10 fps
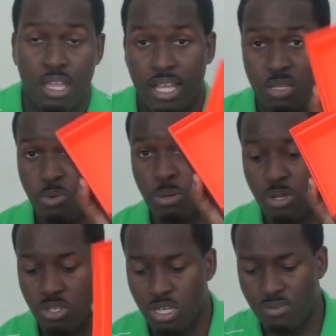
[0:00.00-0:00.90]
And that's pretty
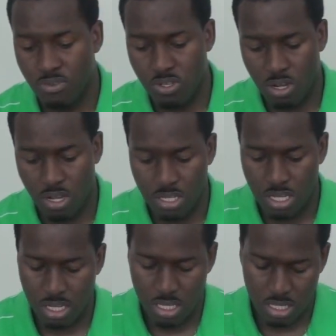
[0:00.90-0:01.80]
much it for the
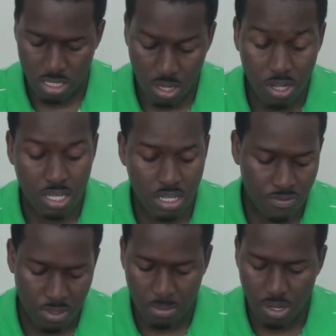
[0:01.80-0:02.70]
context, contents
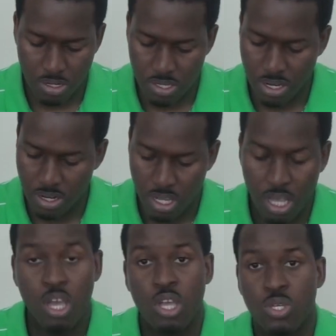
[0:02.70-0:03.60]
for the box here.
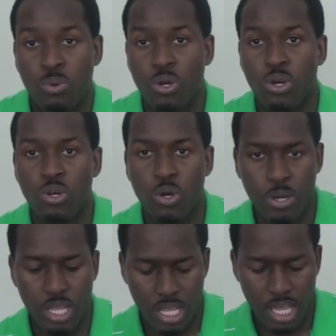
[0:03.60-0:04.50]
So we're gonna go
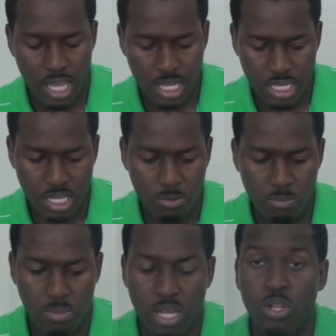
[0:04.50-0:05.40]
in and take a
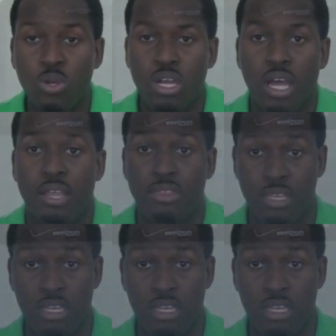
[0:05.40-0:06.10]
better look at